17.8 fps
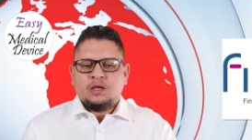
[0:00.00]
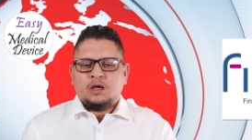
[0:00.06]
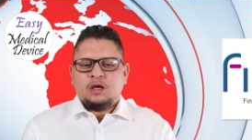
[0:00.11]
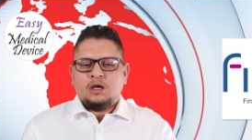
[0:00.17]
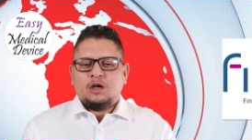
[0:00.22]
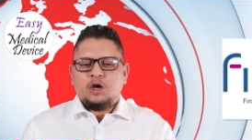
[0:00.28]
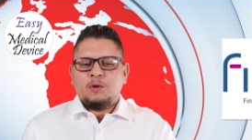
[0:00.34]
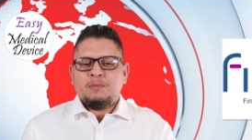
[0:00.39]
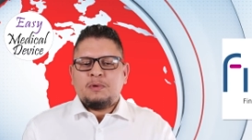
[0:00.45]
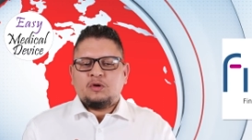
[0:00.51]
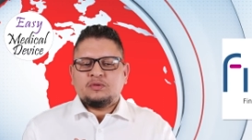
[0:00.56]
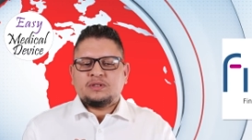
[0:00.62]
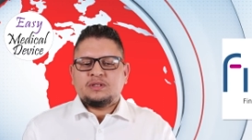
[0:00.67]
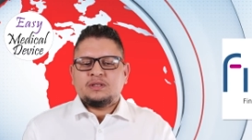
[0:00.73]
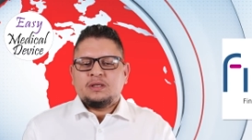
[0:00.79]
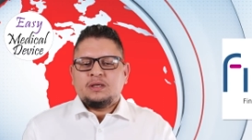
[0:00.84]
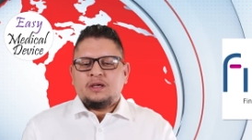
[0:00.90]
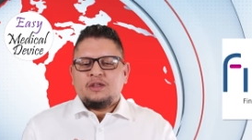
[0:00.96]
uh,
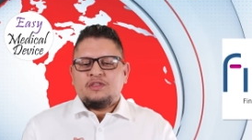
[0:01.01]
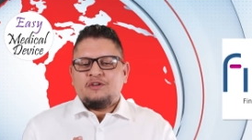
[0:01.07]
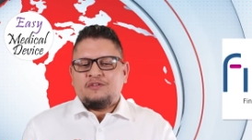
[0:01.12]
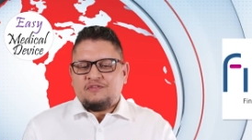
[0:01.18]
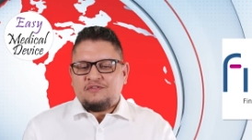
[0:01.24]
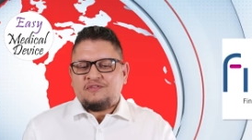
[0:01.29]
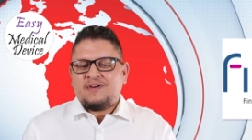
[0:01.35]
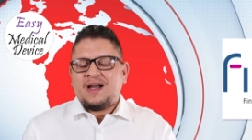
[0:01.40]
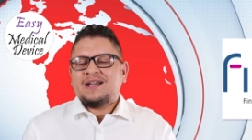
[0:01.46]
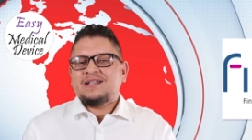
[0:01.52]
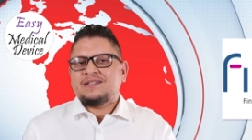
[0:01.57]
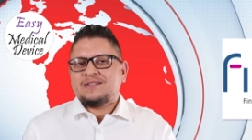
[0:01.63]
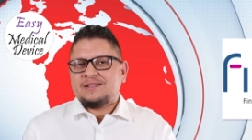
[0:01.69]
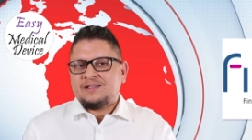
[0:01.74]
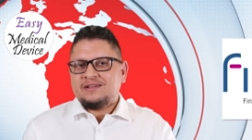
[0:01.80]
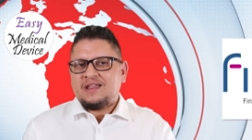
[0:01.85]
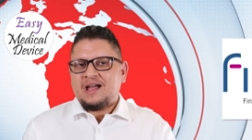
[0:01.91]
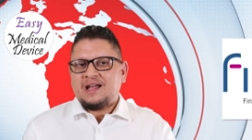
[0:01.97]
about the
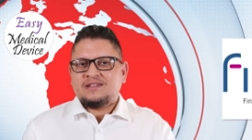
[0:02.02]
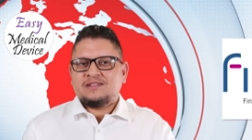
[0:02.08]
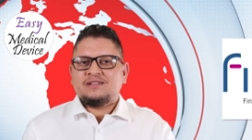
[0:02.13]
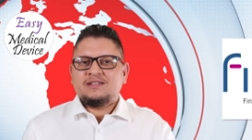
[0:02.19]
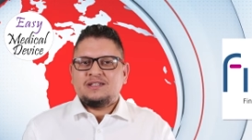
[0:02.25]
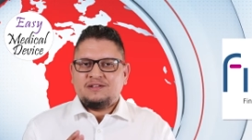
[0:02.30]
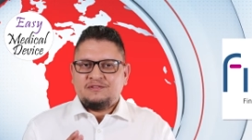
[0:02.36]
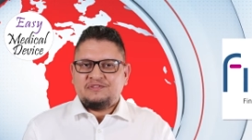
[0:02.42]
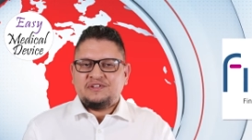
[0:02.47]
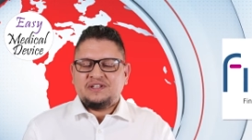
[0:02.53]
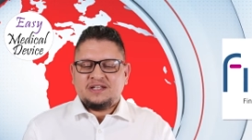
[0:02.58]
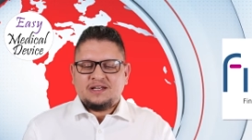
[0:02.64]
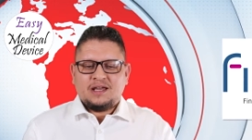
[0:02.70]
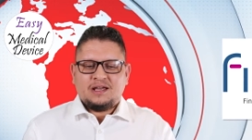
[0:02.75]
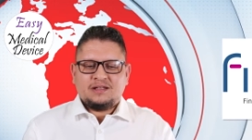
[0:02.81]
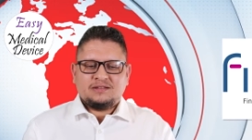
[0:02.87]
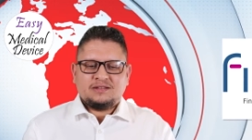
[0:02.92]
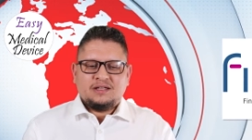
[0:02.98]
fact that in
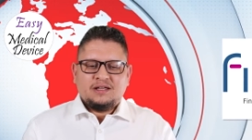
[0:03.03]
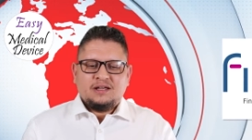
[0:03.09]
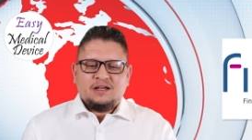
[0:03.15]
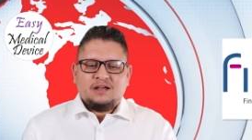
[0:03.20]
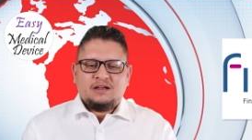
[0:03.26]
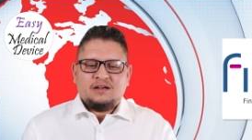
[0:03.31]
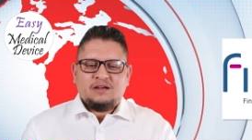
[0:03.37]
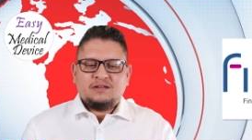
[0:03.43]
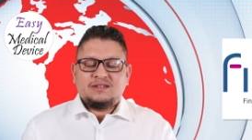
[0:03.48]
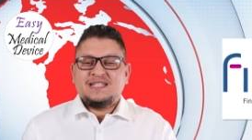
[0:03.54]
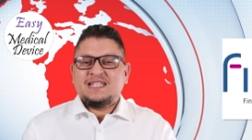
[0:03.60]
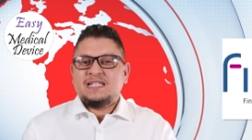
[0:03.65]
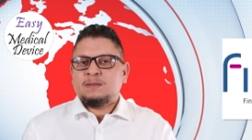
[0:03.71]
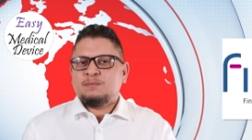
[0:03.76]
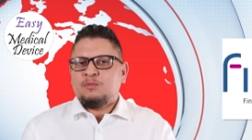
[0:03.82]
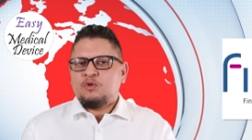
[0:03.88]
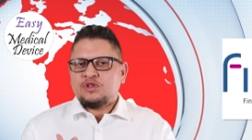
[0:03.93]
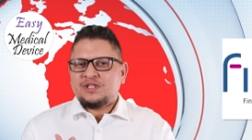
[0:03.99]
Finland, uh,
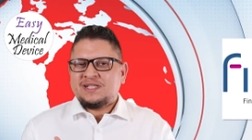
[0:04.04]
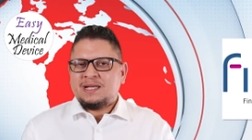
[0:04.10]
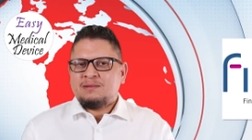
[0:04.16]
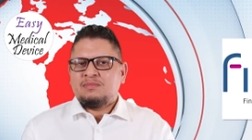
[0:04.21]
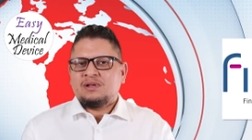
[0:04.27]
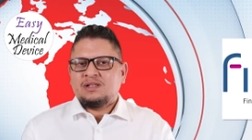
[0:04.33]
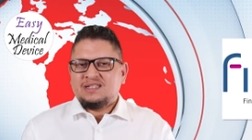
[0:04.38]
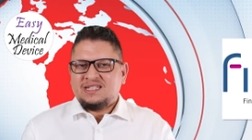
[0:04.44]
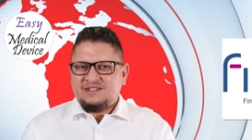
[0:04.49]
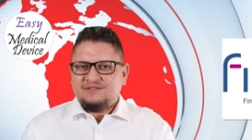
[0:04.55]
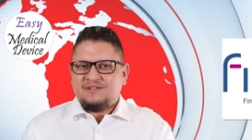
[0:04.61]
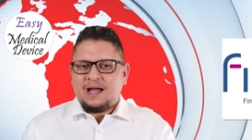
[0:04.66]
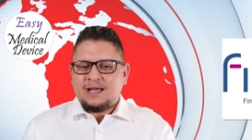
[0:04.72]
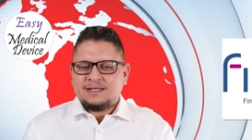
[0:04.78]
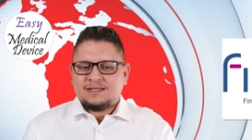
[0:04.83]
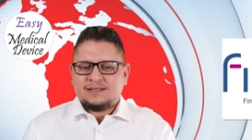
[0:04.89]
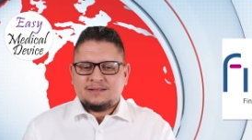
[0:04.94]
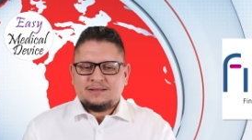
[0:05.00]
disposable
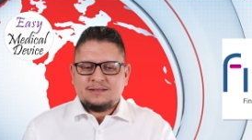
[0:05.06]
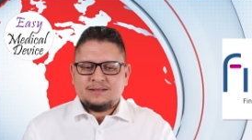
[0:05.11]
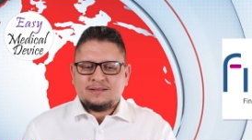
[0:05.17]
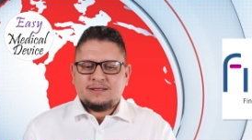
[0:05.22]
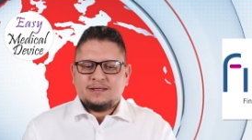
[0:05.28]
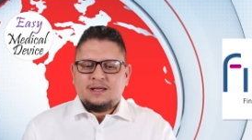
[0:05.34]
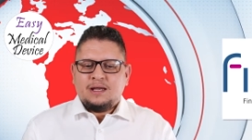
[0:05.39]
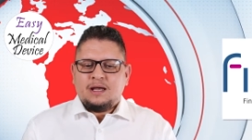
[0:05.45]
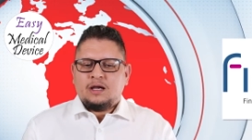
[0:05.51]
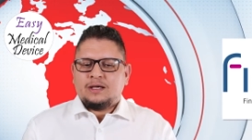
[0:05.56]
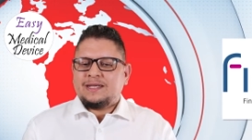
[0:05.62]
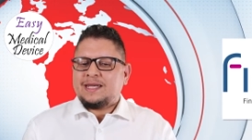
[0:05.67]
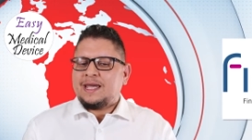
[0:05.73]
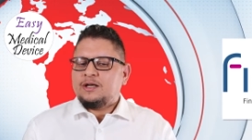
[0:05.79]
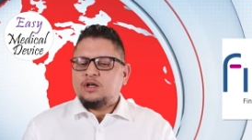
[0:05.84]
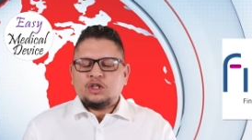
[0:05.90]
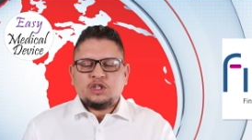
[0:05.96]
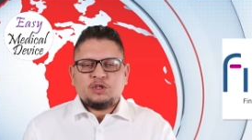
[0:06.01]
devices
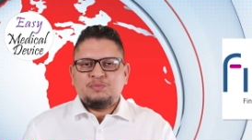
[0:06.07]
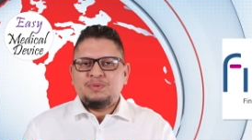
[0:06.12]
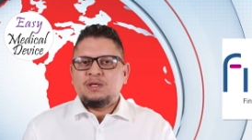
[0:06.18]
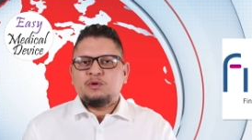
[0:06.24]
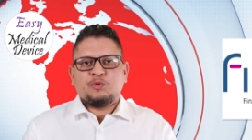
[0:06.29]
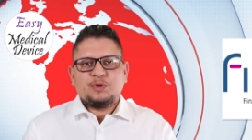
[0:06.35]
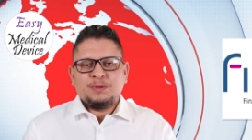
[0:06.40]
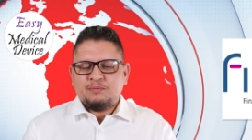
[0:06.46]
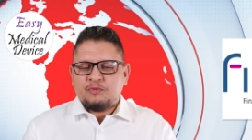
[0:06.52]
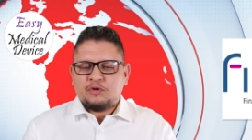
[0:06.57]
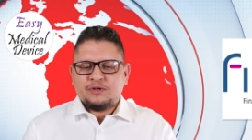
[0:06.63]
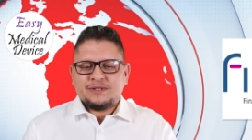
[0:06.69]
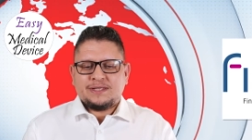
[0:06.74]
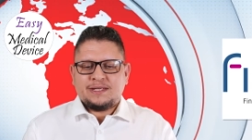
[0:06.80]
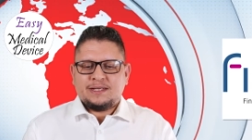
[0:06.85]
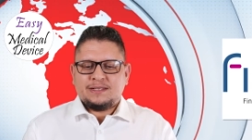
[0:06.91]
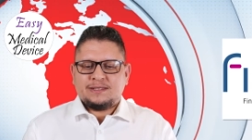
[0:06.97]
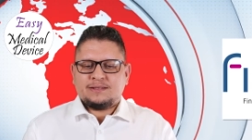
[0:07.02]
cannot be
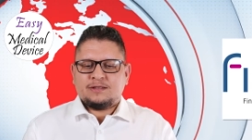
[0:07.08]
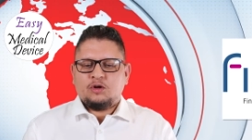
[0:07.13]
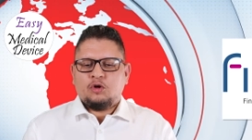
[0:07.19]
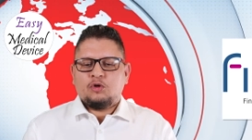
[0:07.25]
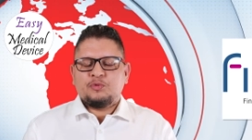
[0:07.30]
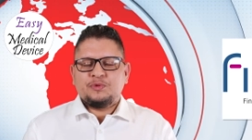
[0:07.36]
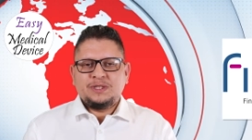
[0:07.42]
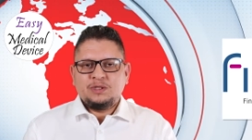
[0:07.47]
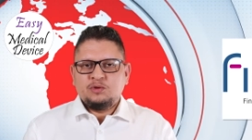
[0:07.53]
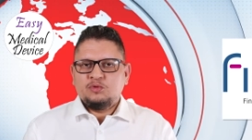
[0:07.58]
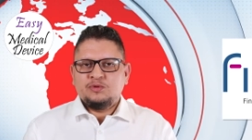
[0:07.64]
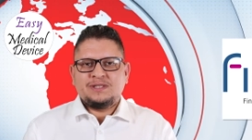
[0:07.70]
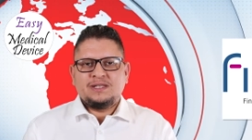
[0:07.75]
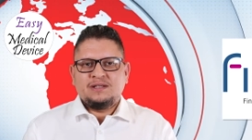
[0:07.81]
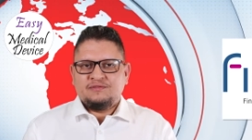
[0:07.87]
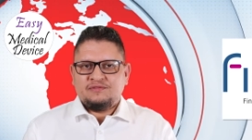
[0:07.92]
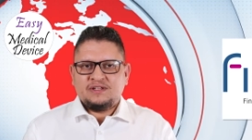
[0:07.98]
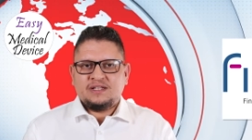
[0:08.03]
reprocessed or
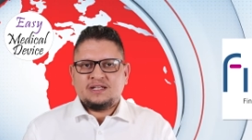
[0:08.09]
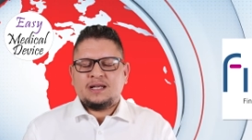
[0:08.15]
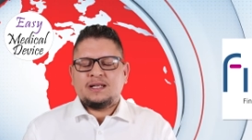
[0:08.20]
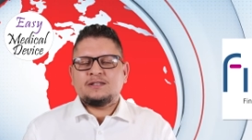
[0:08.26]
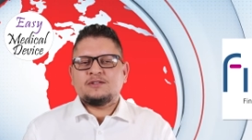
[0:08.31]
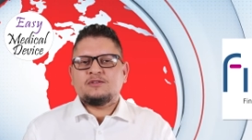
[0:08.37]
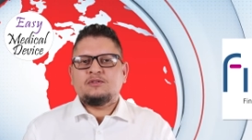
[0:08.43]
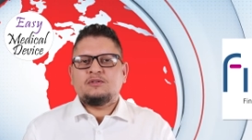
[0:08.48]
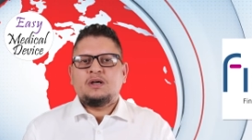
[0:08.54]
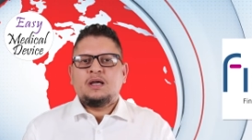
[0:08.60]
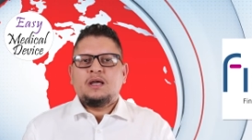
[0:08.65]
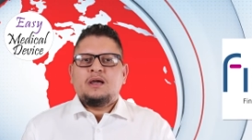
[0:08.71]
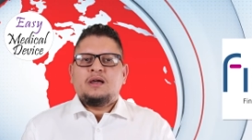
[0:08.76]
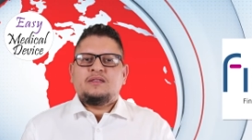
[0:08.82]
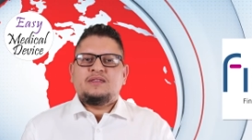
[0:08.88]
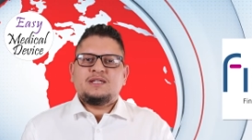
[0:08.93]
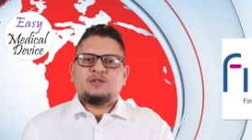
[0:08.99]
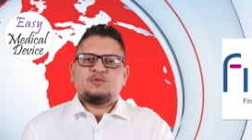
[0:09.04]
reused in Finland. So
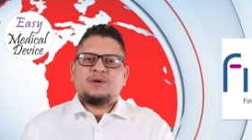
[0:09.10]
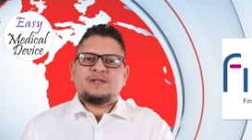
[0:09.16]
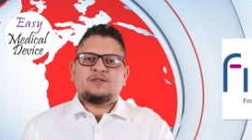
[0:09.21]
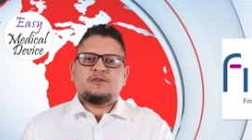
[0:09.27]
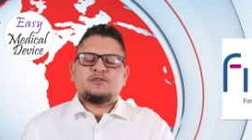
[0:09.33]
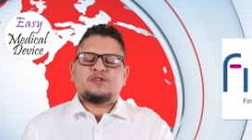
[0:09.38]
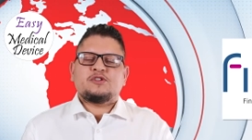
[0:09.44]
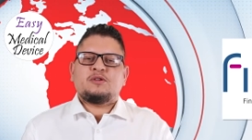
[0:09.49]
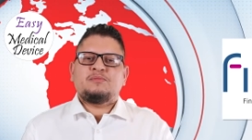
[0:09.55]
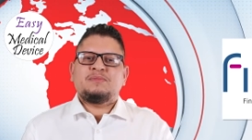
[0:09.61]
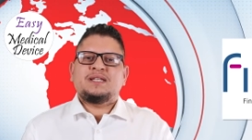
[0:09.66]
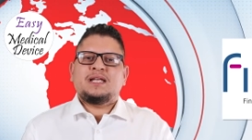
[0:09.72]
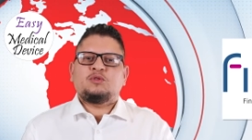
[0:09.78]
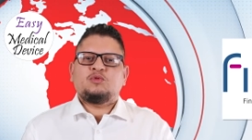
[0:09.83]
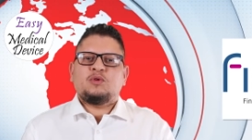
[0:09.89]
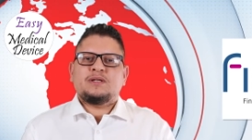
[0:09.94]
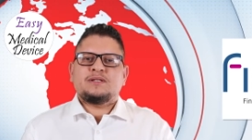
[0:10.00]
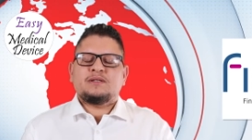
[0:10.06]
this was also something
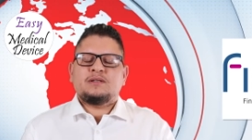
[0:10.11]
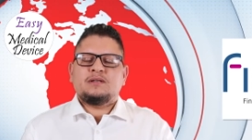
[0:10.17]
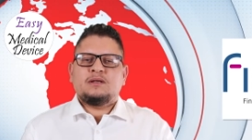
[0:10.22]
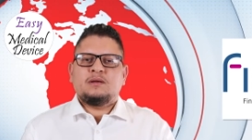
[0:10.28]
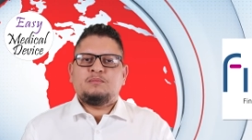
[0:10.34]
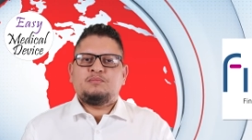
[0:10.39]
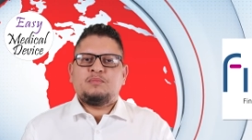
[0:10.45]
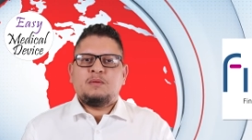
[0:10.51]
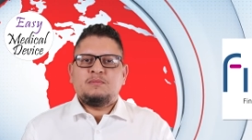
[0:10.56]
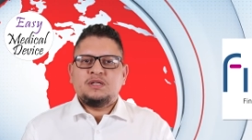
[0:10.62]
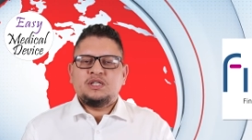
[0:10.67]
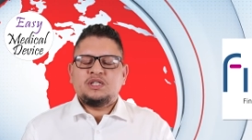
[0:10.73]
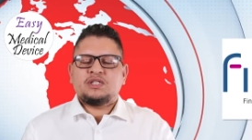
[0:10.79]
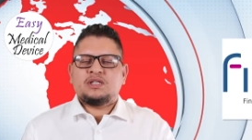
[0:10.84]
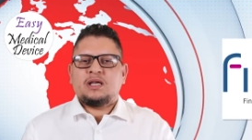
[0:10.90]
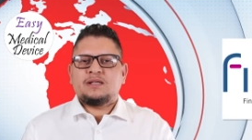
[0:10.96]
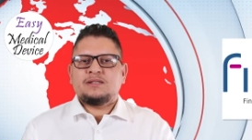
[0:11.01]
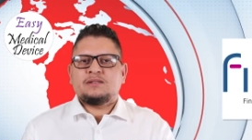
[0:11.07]
that was
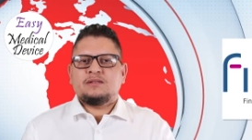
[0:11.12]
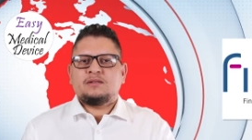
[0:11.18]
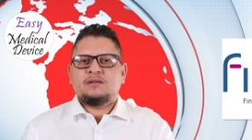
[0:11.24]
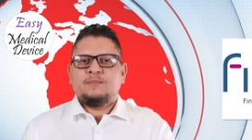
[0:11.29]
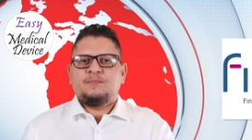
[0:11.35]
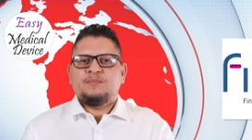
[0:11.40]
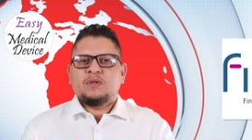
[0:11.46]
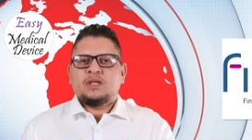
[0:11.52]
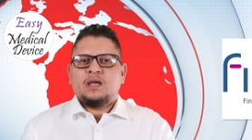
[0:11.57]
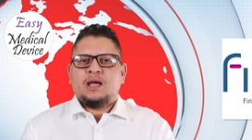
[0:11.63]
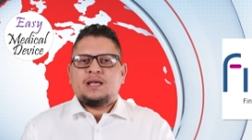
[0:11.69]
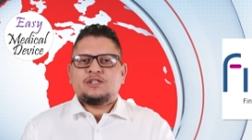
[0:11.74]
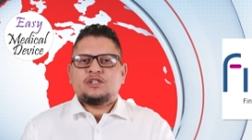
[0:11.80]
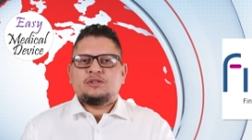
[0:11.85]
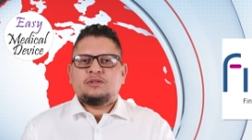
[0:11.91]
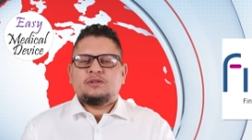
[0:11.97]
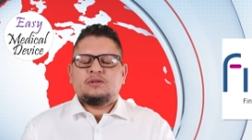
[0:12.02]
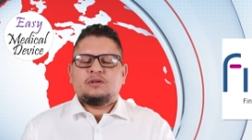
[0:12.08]
published as a
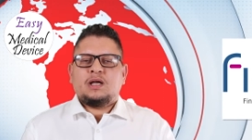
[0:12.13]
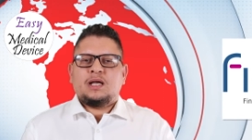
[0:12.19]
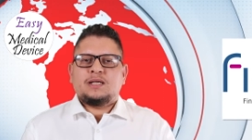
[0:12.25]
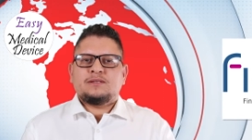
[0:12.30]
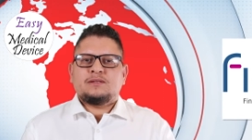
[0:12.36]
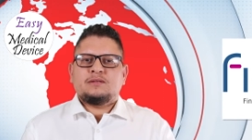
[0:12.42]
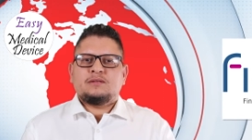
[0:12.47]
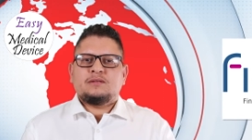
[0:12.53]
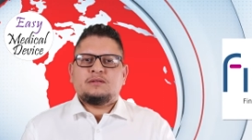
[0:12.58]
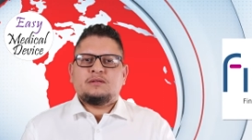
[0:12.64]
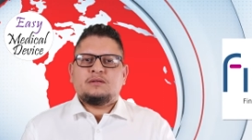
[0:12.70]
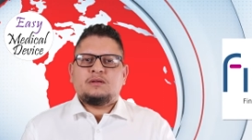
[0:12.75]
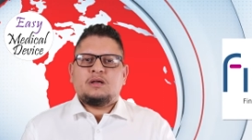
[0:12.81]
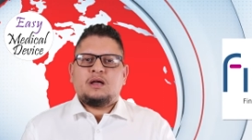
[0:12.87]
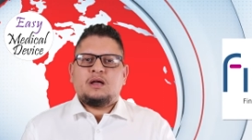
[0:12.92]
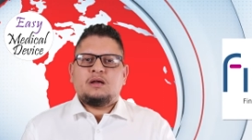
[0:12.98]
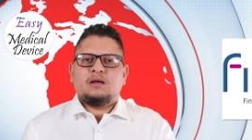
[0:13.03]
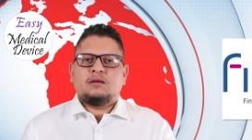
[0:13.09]
as a as a
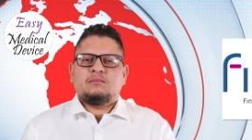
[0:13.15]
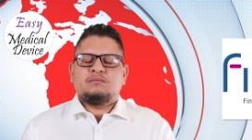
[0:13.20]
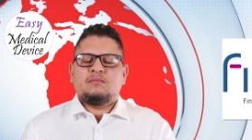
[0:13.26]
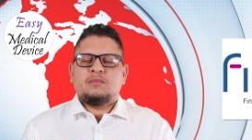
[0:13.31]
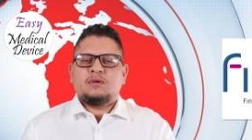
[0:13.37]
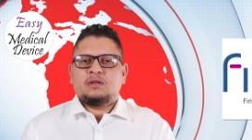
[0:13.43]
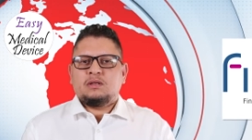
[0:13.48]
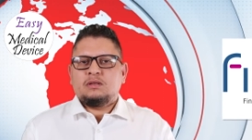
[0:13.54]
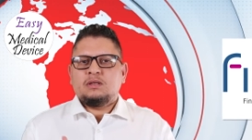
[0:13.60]
um,